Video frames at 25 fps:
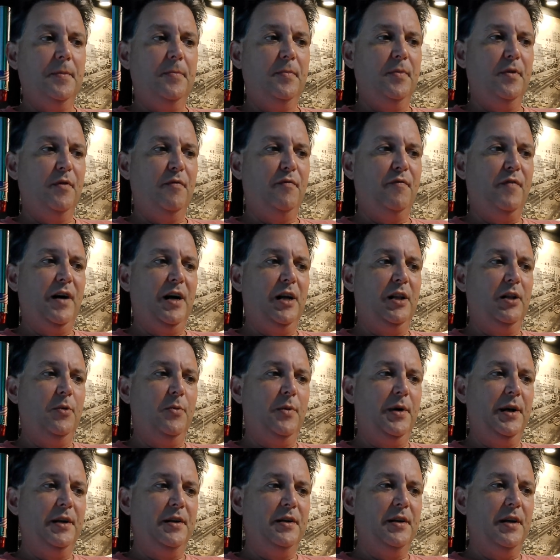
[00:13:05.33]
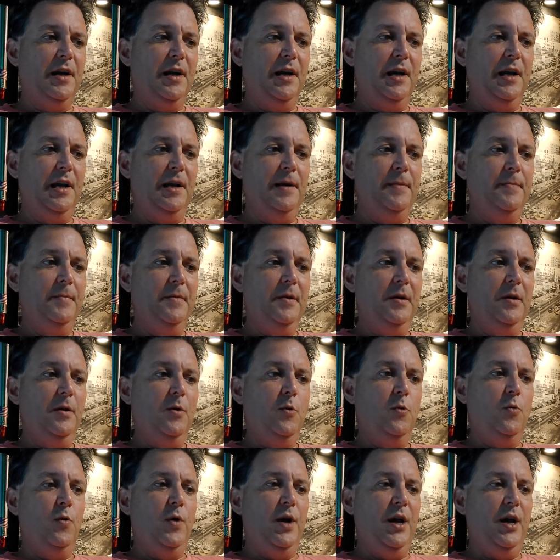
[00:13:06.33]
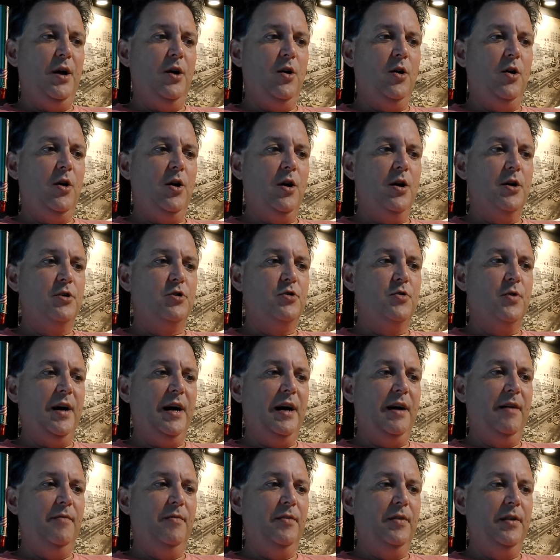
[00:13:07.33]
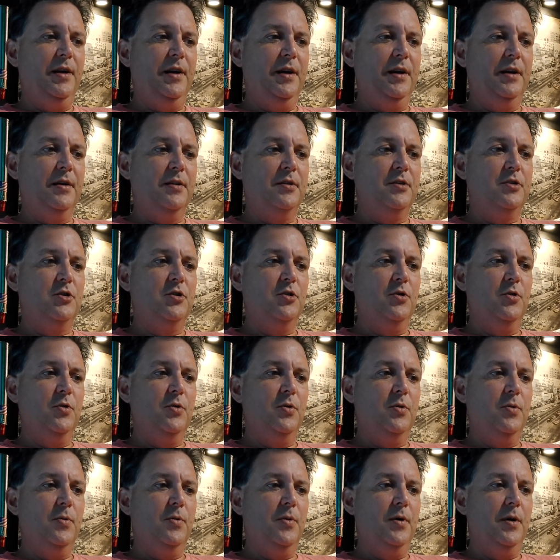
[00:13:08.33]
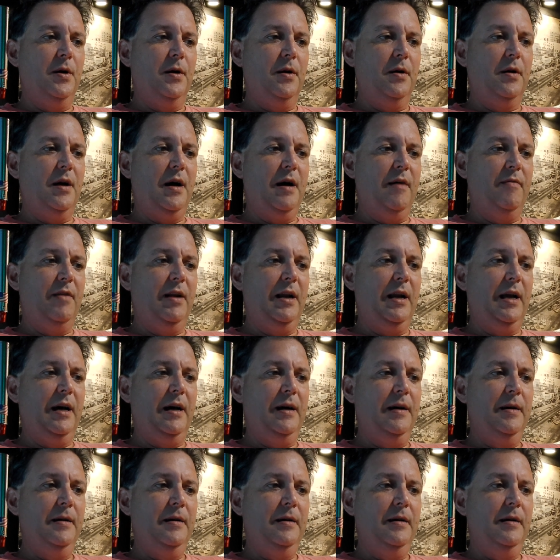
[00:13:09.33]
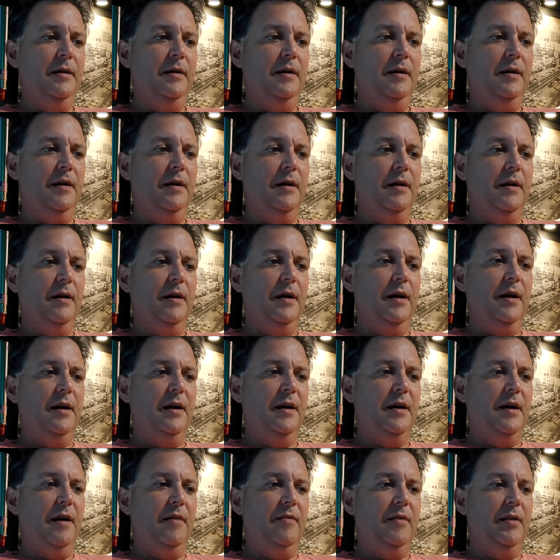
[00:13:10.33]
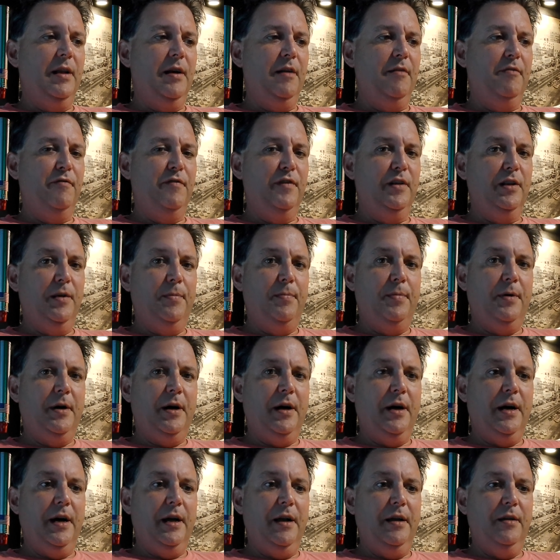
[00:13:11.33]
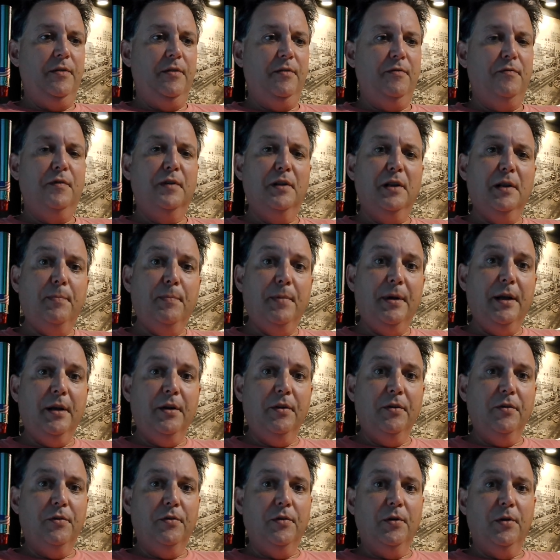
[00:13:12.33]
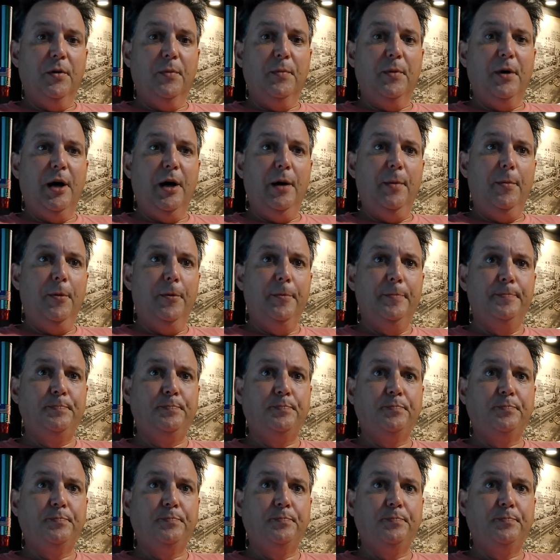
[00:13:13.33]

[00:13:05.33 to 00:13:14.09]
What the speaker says: The following day, we are traveling to Kavala, and Kavala, Philippi, the Philippians in the Bible,